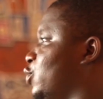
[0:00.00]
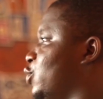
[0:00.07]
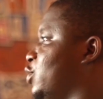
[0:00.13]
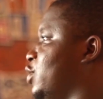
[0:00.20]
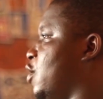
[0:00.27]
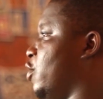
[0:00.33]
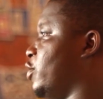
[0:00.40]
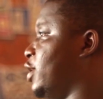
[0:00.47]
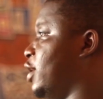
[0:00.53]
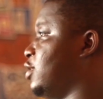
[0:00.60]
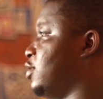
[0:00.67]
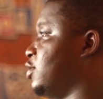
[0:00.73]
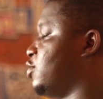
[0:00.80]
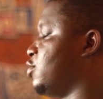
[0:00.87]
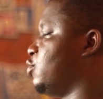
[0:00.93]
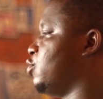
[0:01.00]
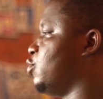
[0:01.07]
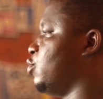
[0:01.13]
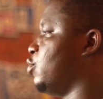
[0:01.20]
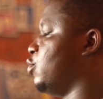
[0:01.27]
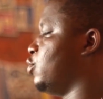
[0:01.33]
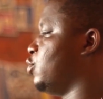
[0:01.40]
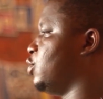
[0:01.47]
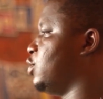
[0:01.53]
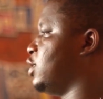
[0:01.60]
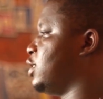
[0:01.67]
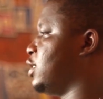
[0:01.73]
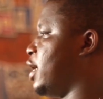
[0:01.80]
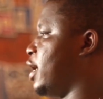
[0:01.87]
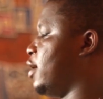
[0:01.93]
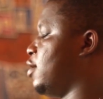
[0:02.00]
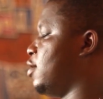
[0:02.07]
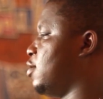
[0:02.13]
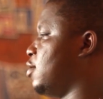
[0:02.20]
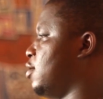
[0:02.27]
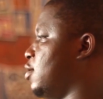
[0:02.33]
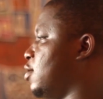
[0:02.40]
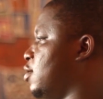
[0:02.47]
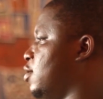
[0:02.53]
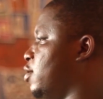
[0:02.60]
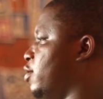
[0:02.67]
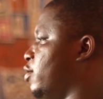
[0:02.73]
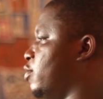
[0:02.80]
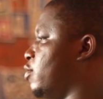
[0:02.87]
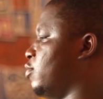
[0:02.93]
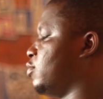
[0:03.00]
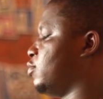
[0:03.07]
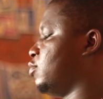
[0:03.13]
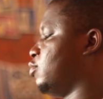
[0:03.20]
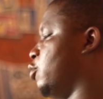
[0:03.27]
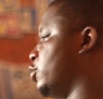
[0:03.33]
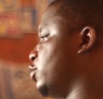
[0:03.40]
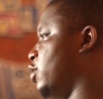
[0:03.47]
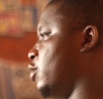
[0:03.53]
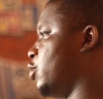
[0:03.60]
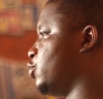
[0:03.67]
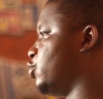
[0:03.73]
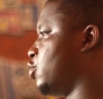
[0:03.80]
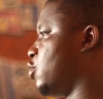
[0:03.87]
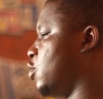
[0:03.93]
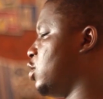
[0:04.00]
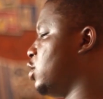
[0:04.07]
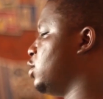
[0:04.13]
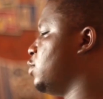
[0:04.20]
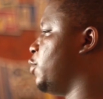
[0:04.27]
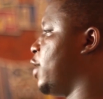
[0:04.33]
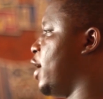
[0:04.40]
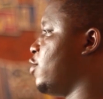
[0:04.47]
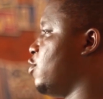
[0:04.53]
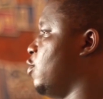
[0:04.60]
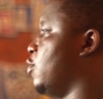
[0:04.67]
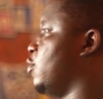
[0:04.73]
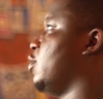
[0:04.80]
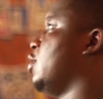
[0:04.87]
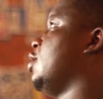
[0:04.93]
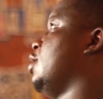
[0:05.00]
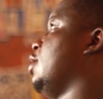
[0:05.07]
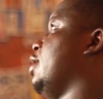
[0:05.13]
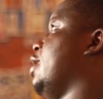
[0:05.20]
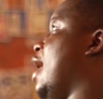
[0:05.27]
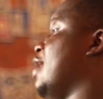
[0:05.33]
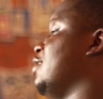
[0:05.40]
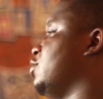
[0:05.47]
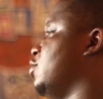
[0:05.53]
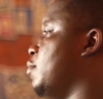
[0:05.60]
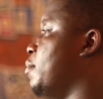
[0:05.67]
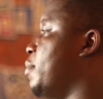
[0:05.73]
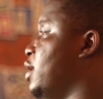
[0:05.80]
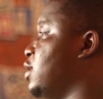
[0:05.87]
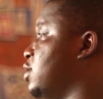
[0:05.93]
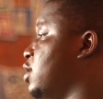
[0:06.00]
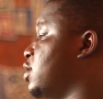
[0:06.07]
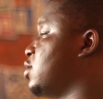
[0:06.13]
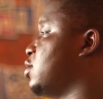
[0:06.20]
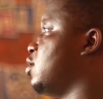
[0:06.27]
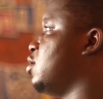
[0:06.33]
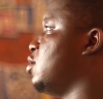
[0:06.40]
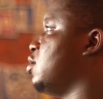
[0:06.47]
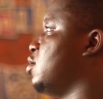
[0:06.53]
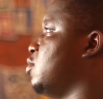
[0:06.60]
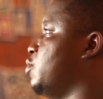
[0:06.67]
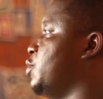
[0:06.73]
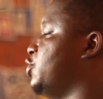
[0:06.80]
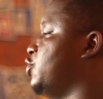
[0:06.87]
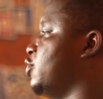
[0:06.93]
the audience to decide, you know, what they want to call it. But I know it has some basics, which